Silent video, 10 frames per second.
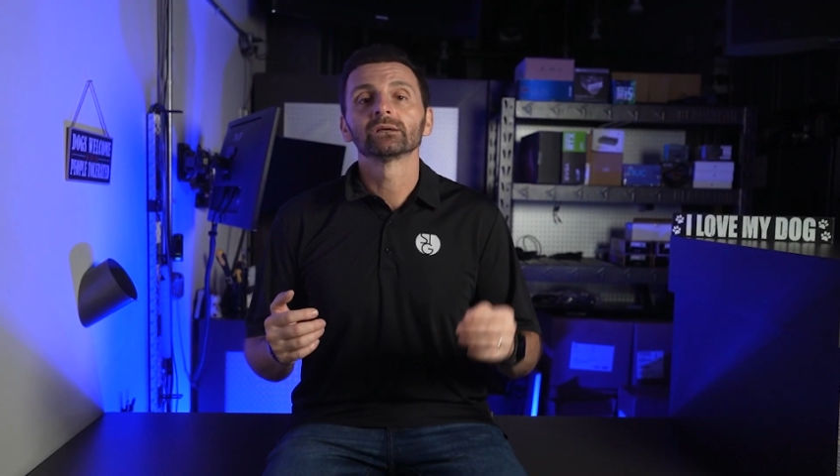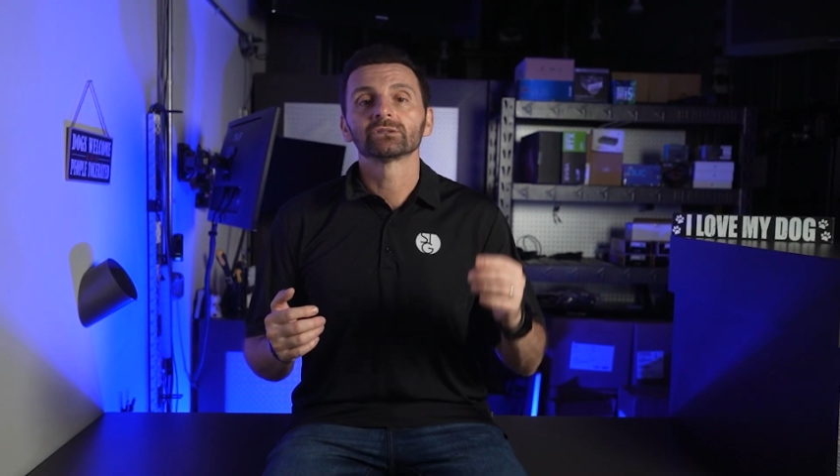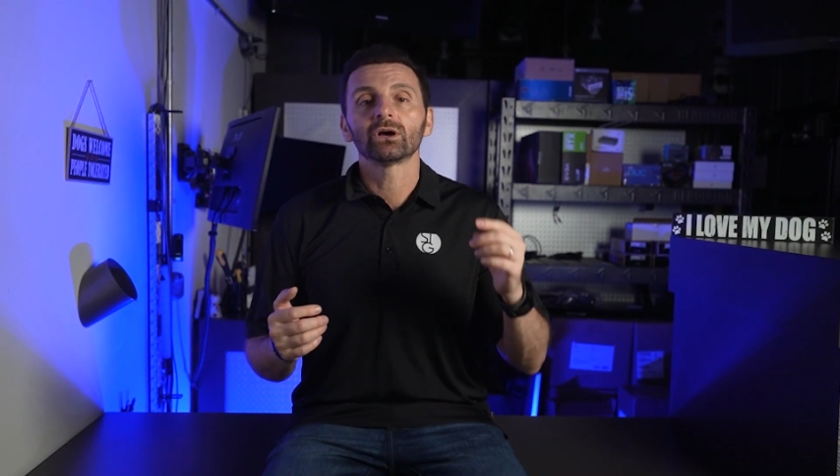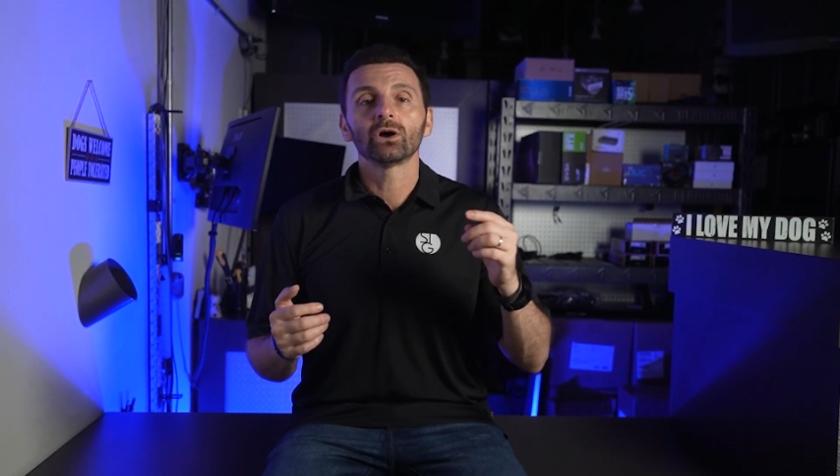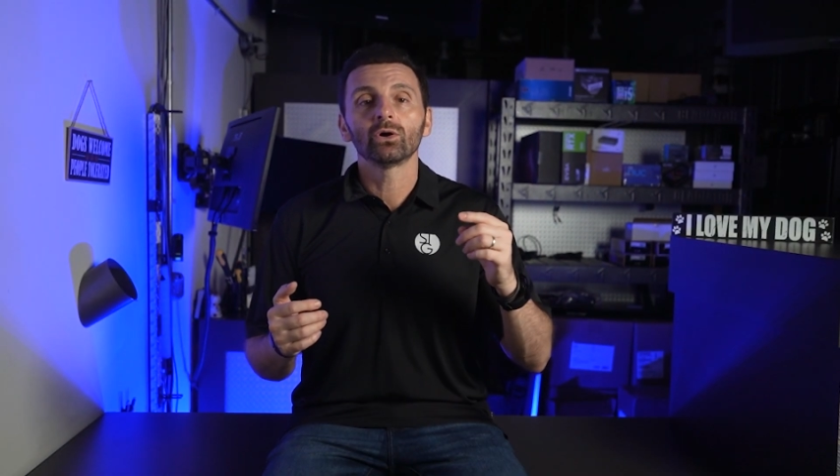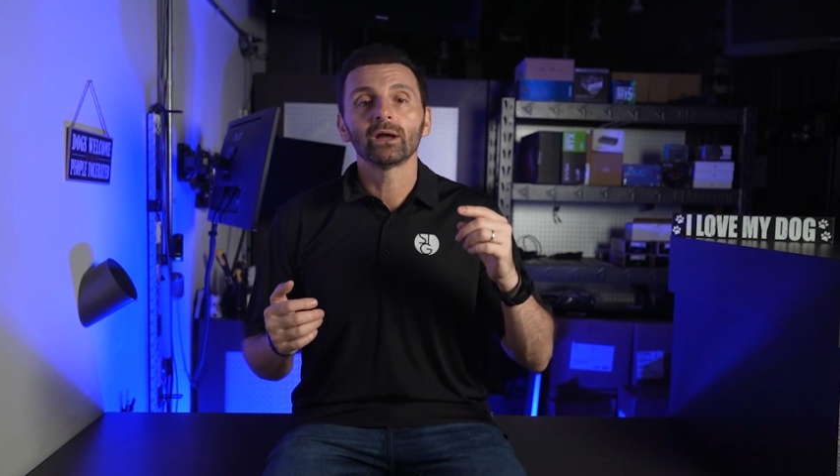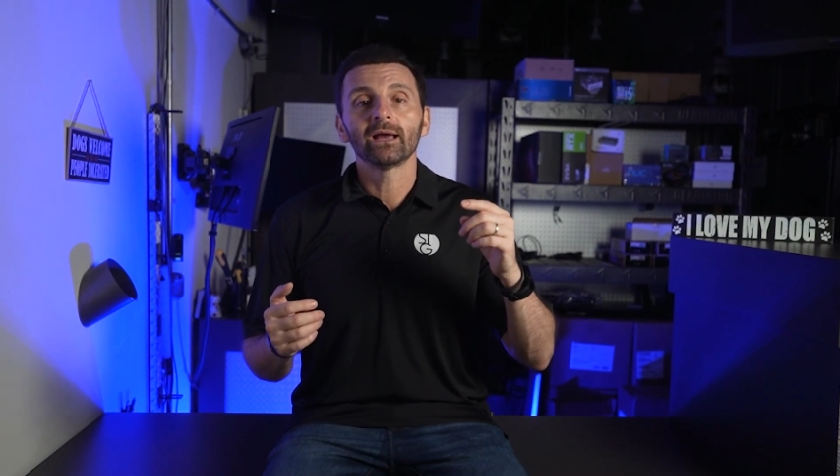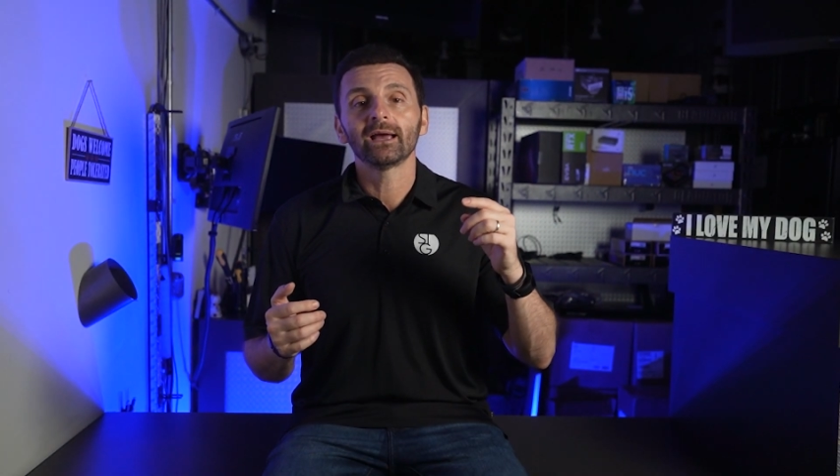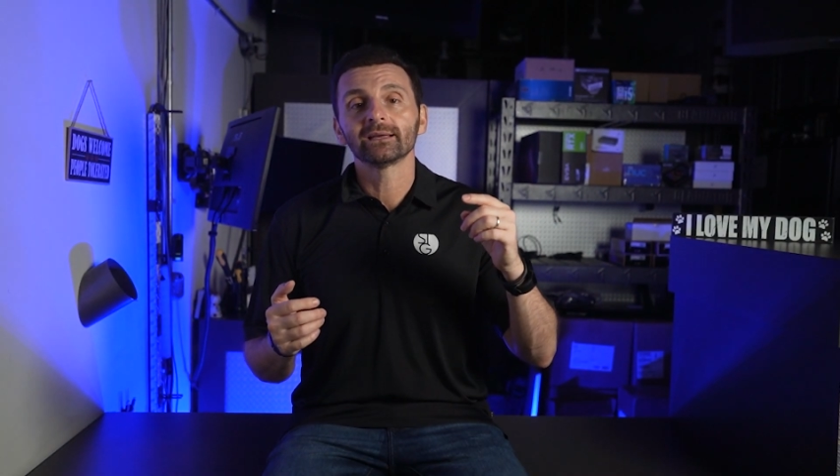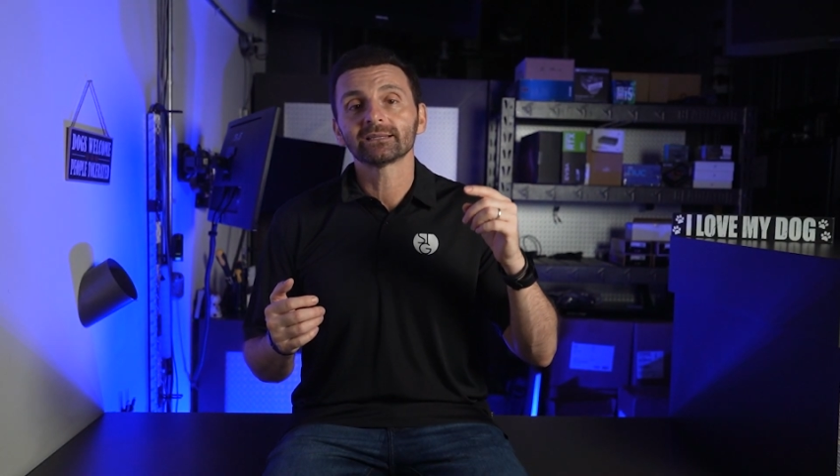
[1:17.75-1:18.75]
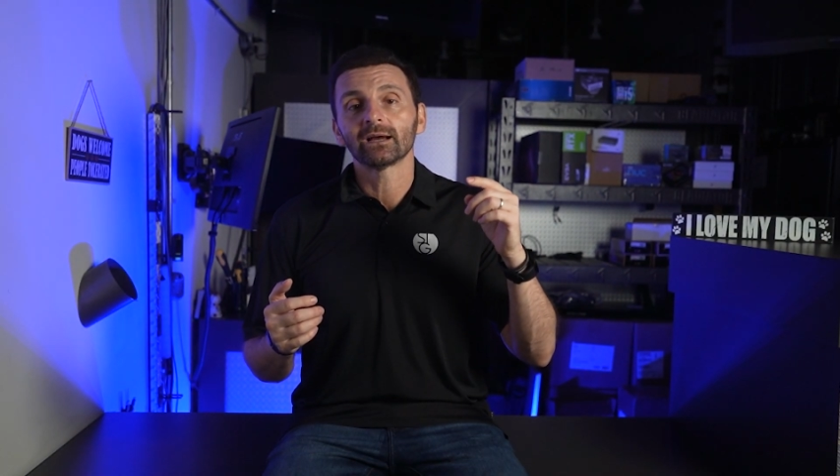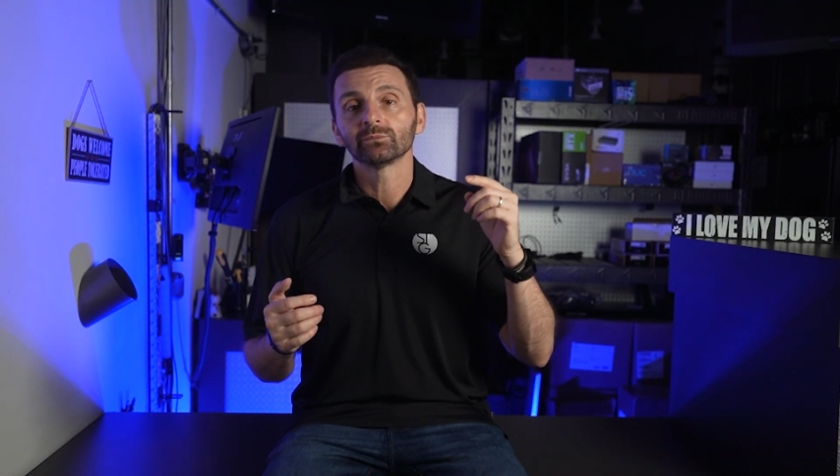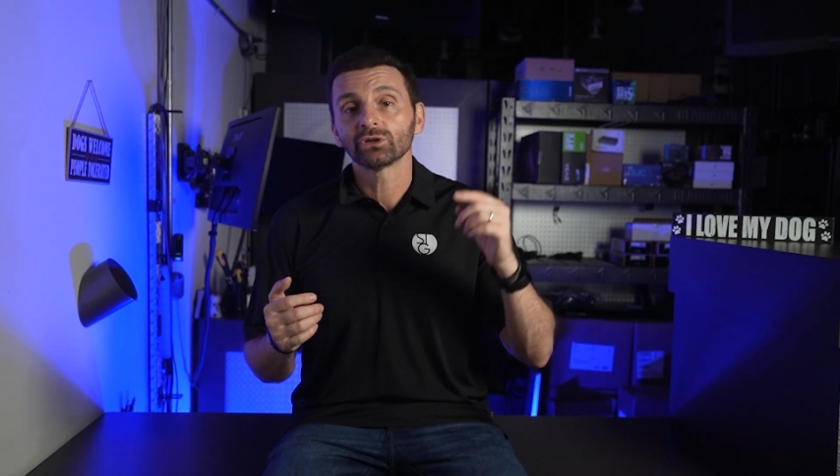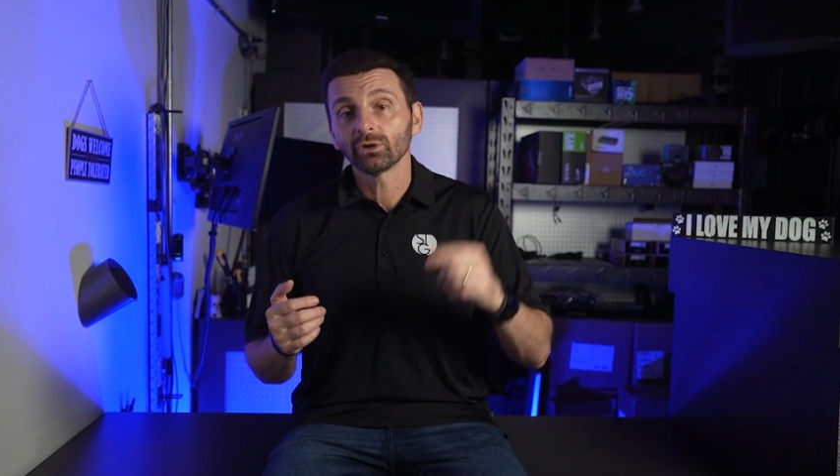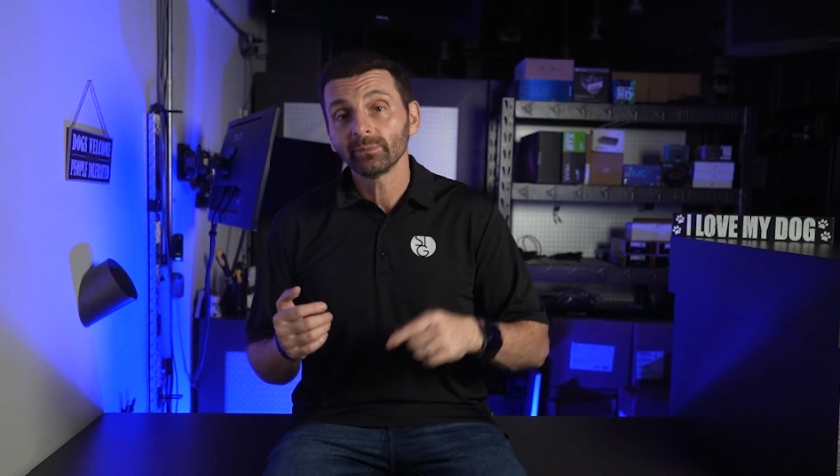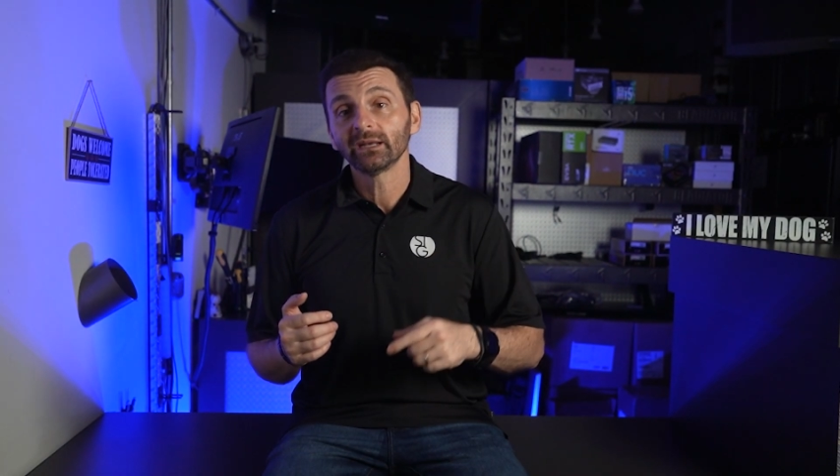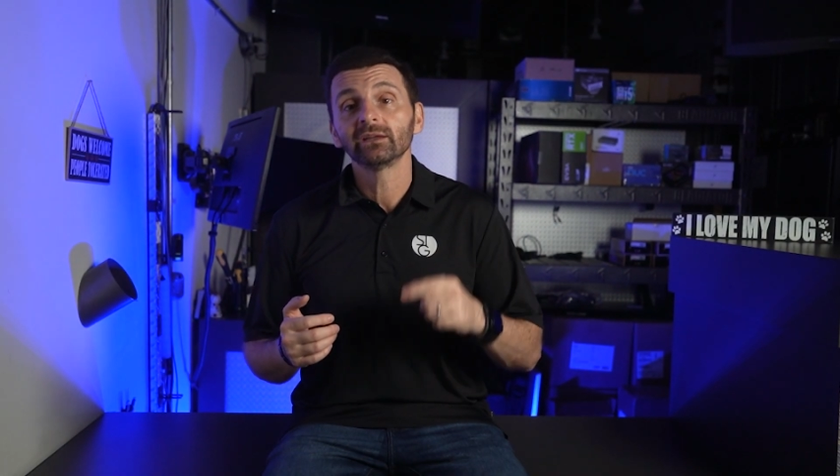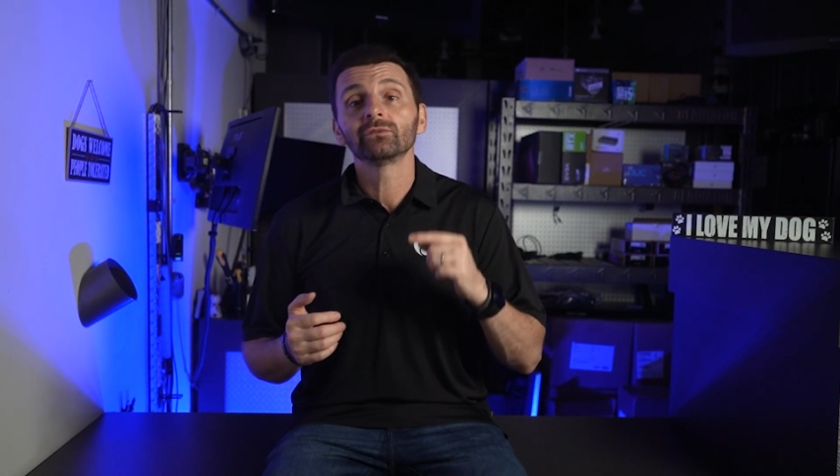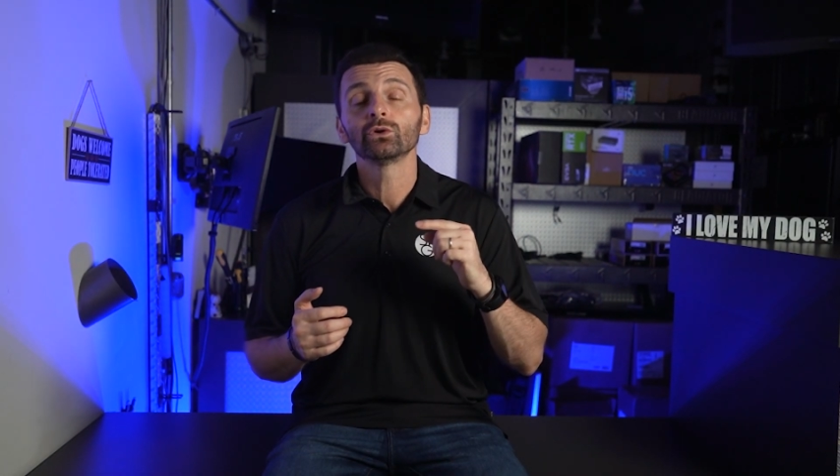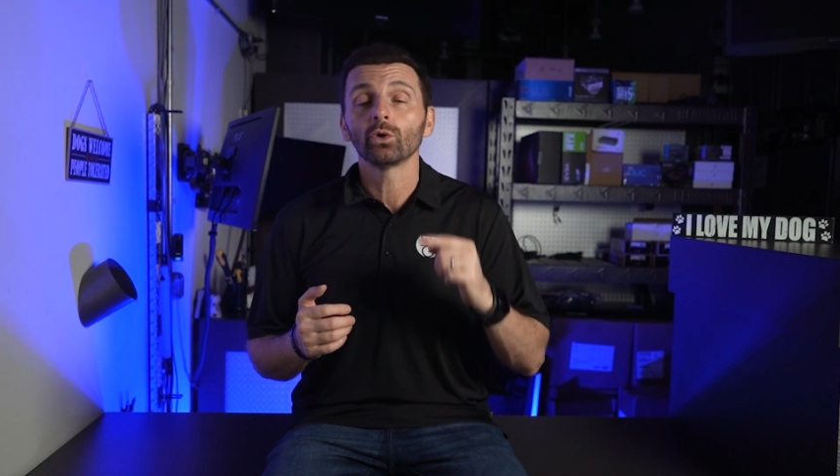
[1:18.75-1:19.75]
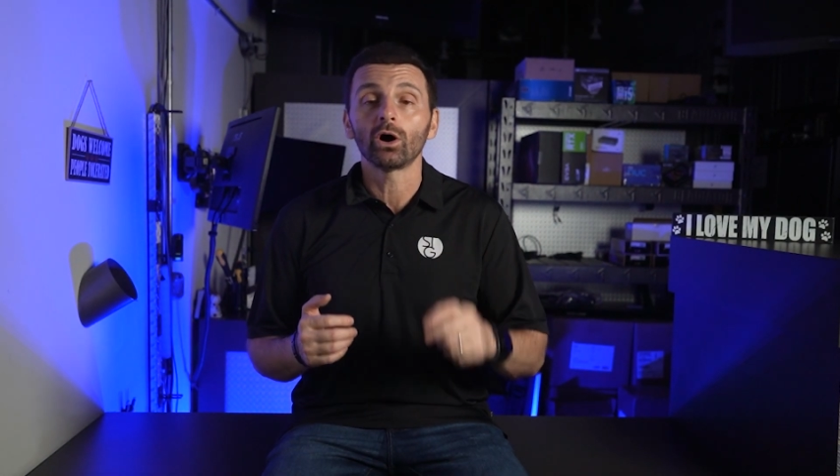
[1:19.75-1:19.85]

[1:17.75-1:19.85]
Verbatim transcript: So as I'm sure many of you